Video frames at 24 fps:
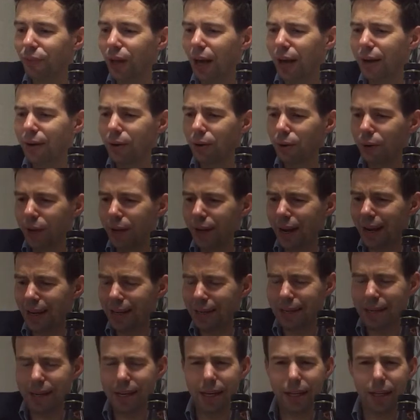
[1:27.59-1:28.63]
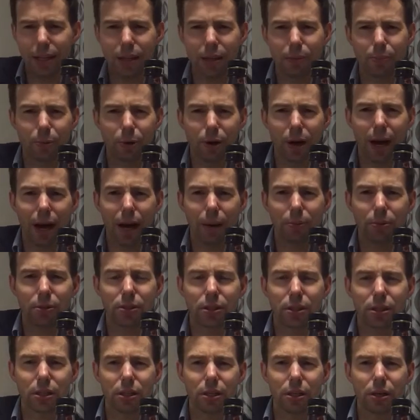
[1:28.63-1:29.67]
I don't know, the nineteenth
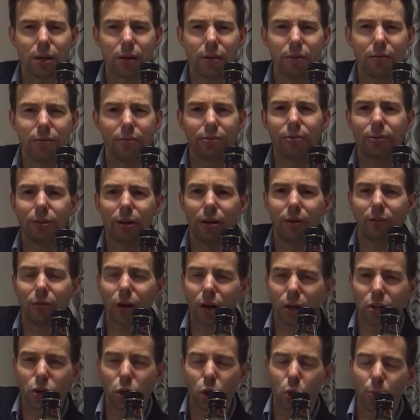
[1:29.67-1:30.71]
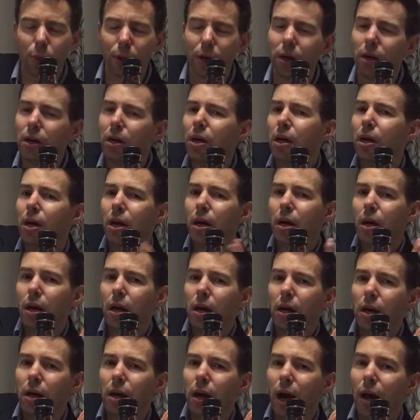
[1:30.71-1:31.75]
perhaps uh, of, of October.
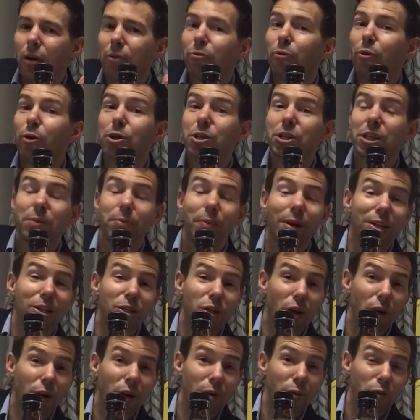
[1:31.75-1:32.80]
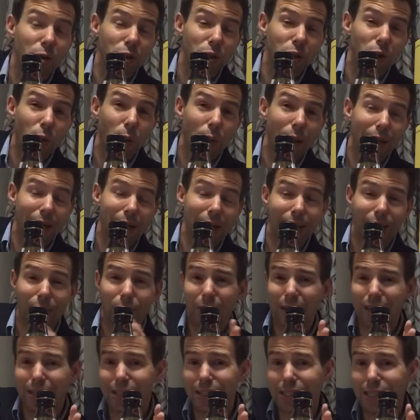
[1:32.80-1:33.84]
Unfortunately, my daughter was quite
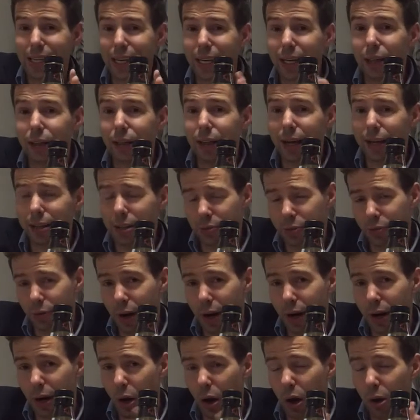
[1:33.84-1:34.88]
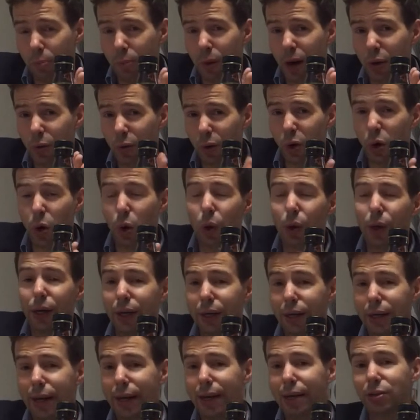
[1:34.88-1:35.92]
quite sick last Friday on my
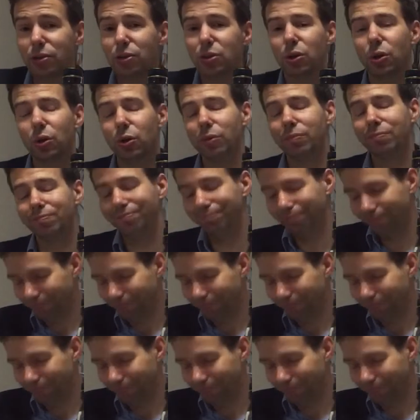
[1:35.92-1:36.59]
recording day, so